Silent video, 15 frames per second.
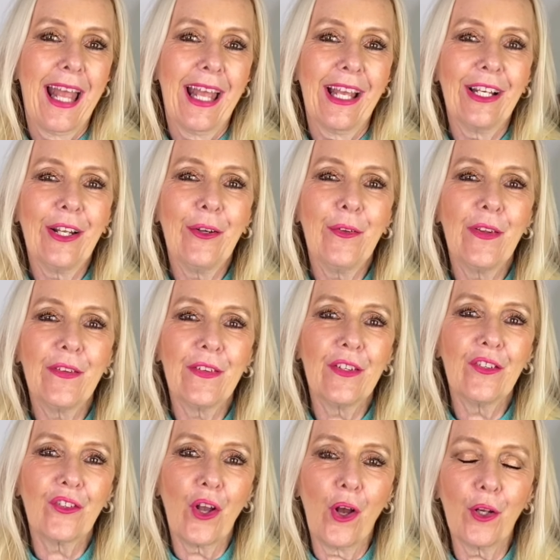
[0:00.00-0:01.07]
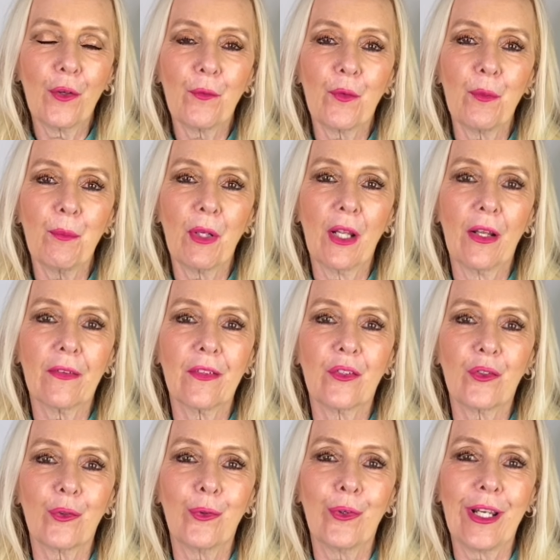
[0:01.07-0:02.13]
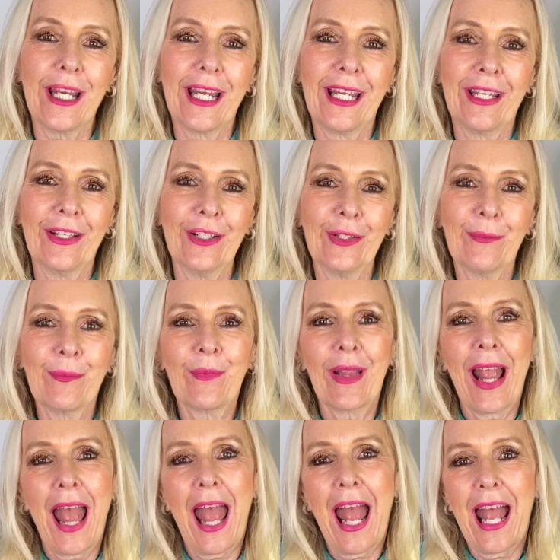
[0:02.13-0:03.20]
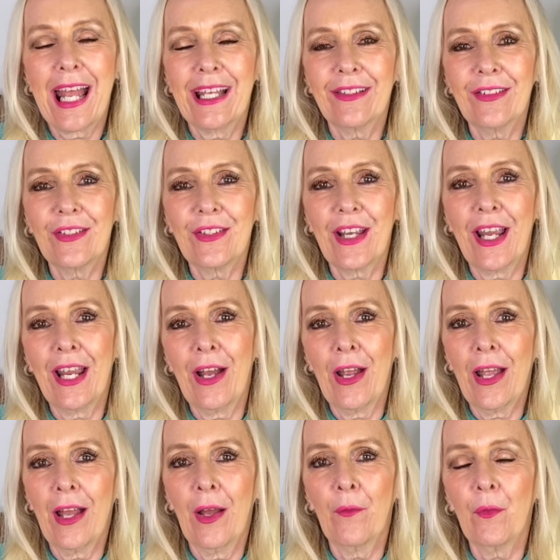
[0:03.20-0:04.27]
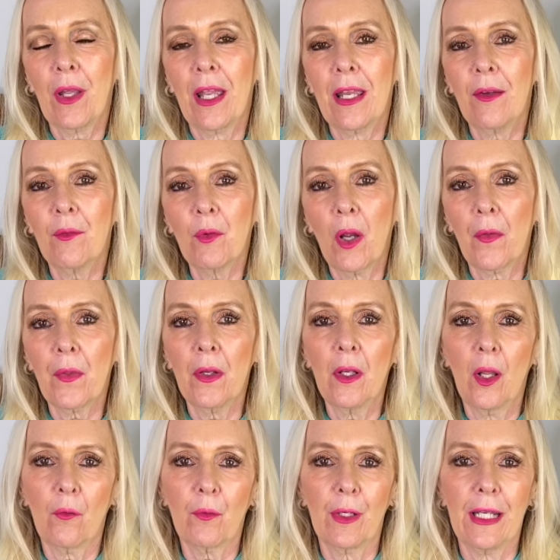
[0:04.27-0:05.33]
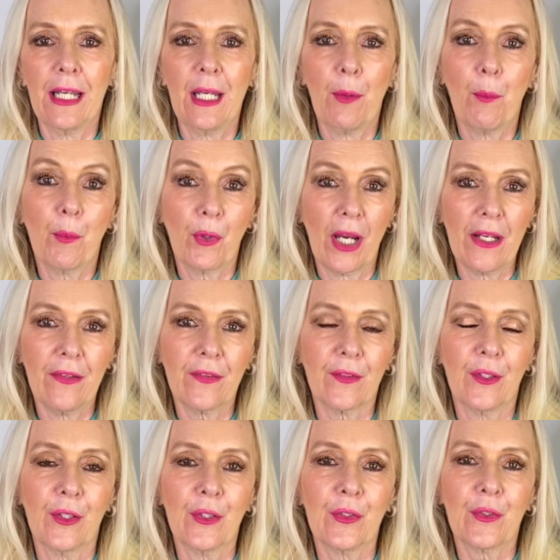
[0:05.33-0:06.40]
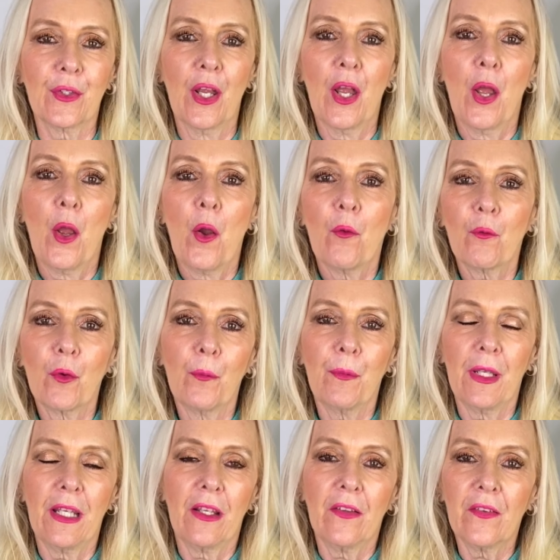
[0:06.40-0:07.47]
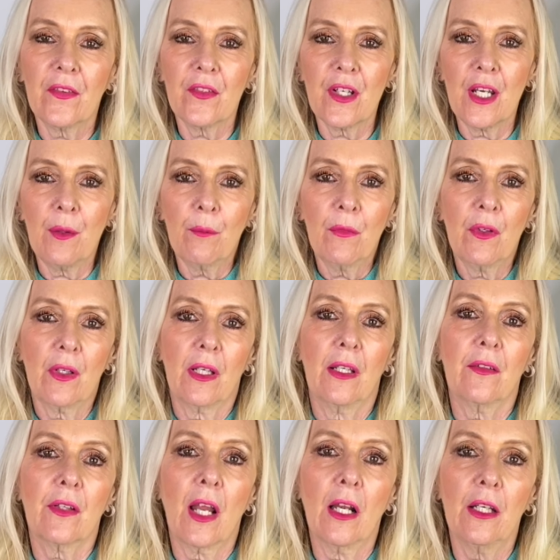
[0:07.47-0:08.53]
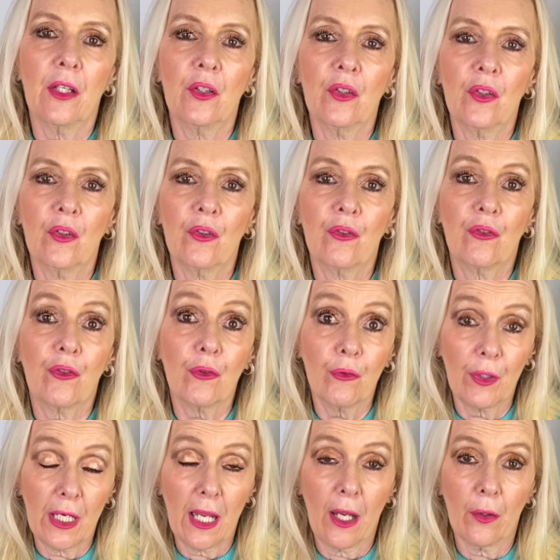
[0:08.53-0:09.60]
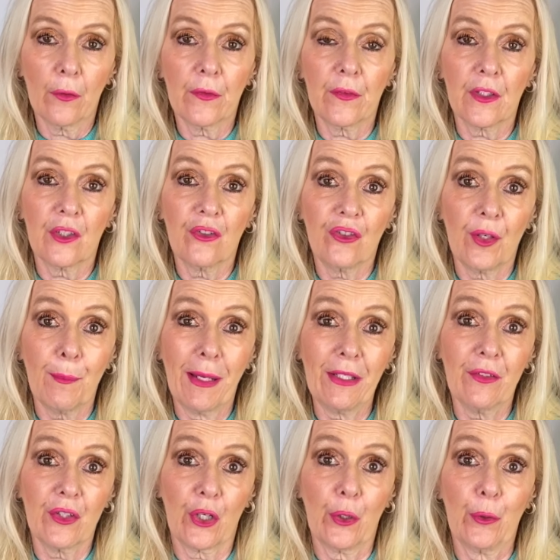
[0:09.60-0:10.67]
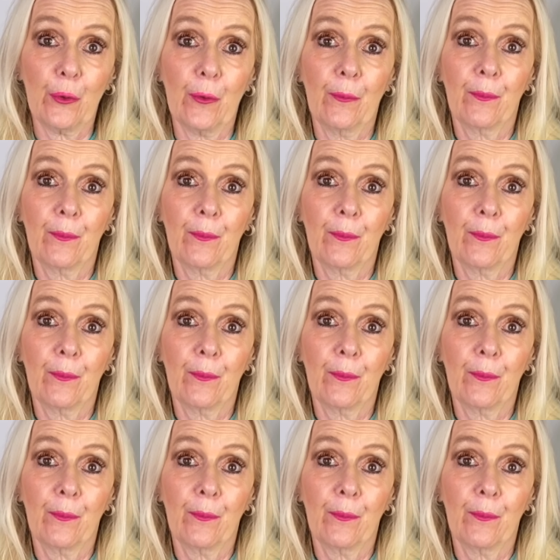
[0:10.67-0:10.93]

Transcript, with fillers: Hello, this is Charlotte from Plaza Jewellery here and today I have a rather lovely bracelet from the esteemed Italian jewellery house Chimento